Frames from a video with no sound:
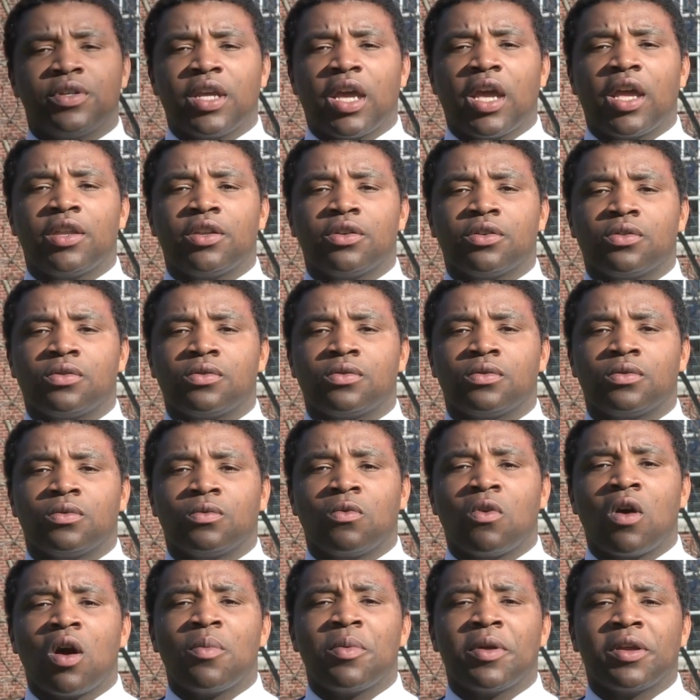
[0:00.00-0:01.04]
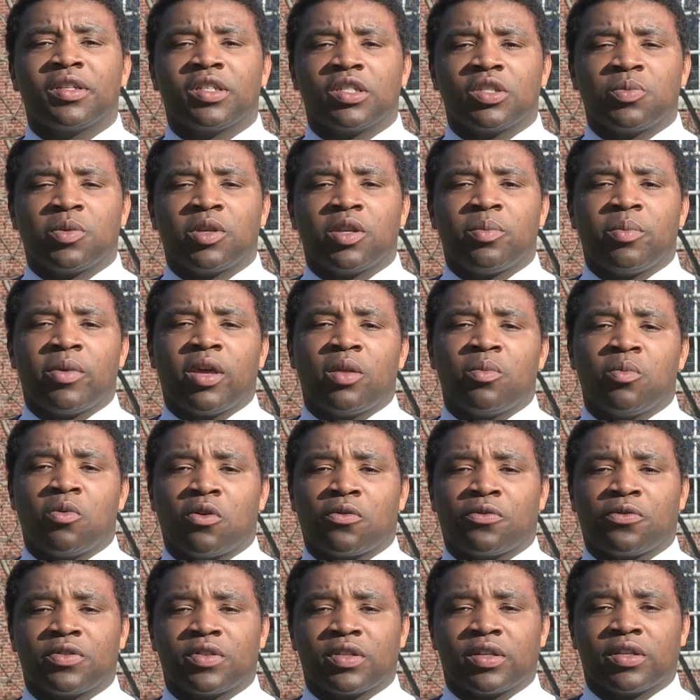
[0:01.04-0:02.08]
Daniel, Wabash has been a
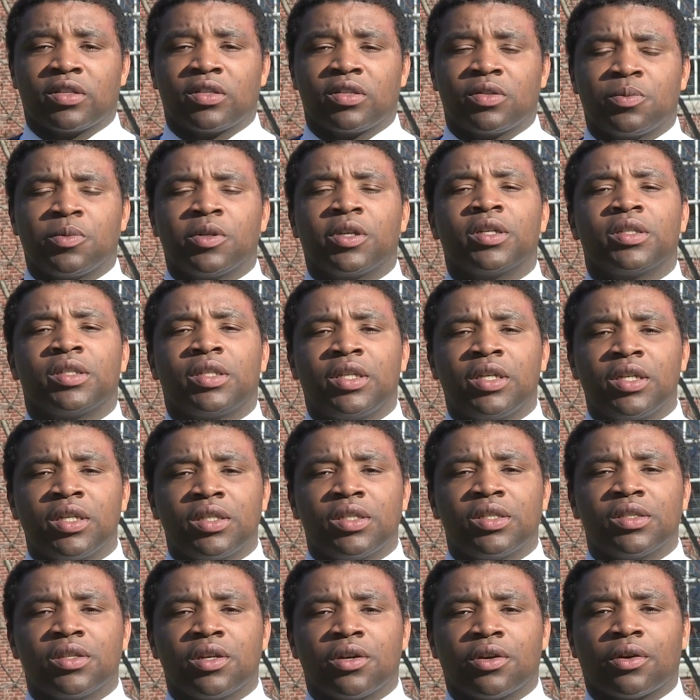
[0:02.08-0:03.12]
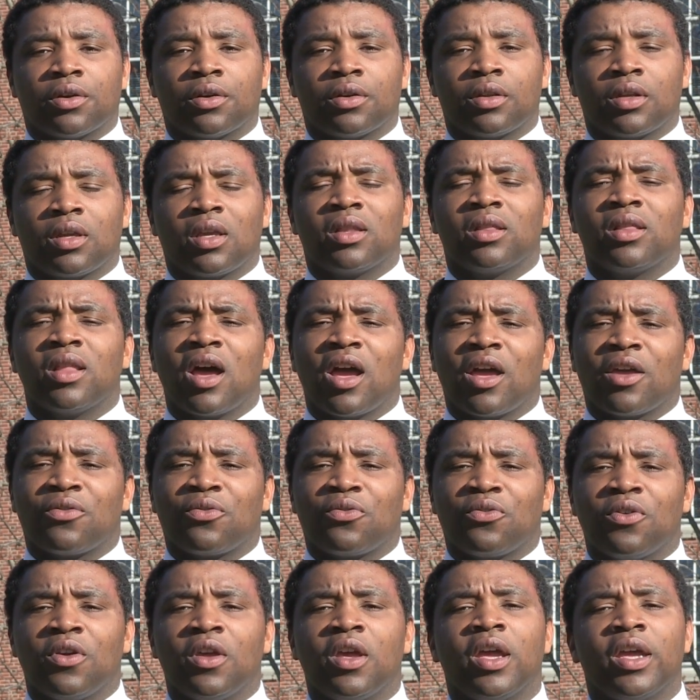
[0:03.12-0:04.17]
metamorphosis, because he has learned in
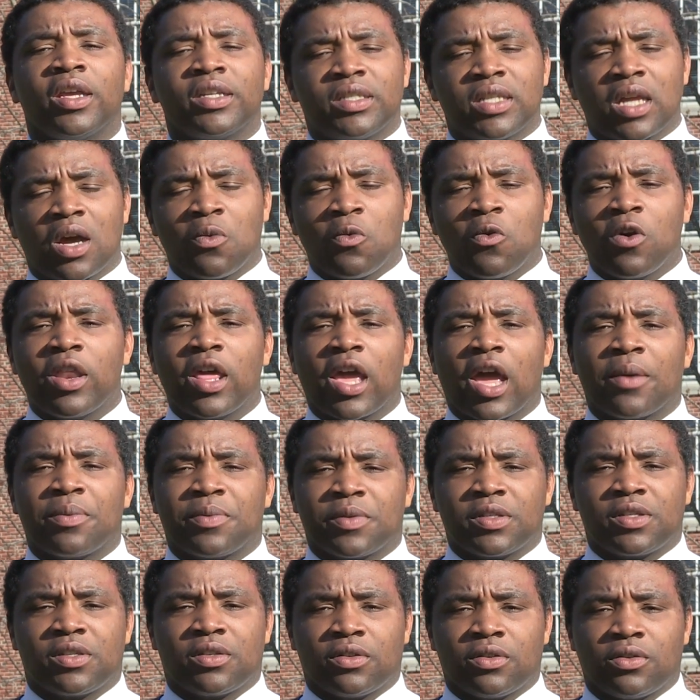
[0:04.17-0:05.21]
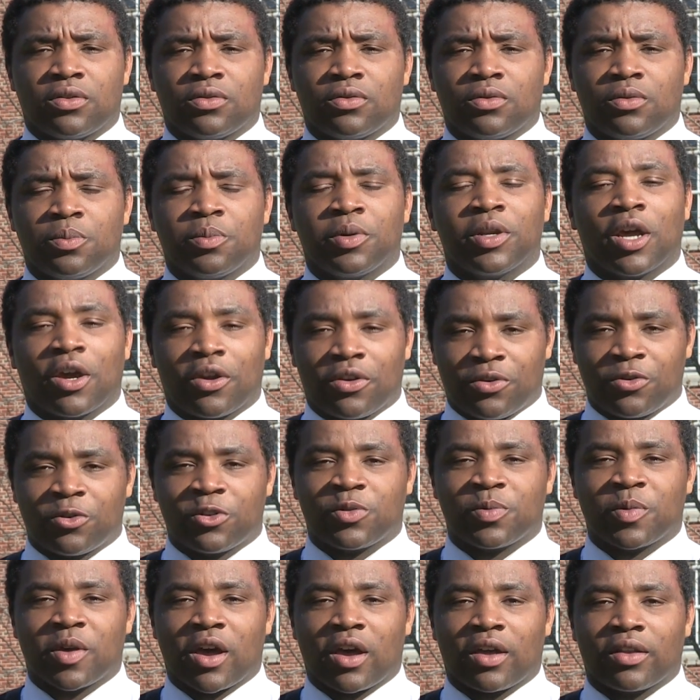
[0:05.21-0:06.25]
life it's not what happens to you, but how you
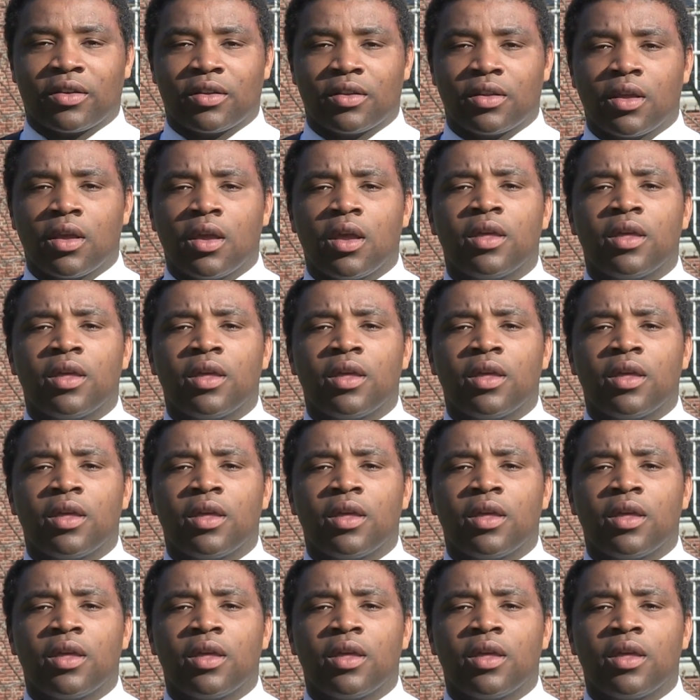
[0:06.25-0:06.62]
respond.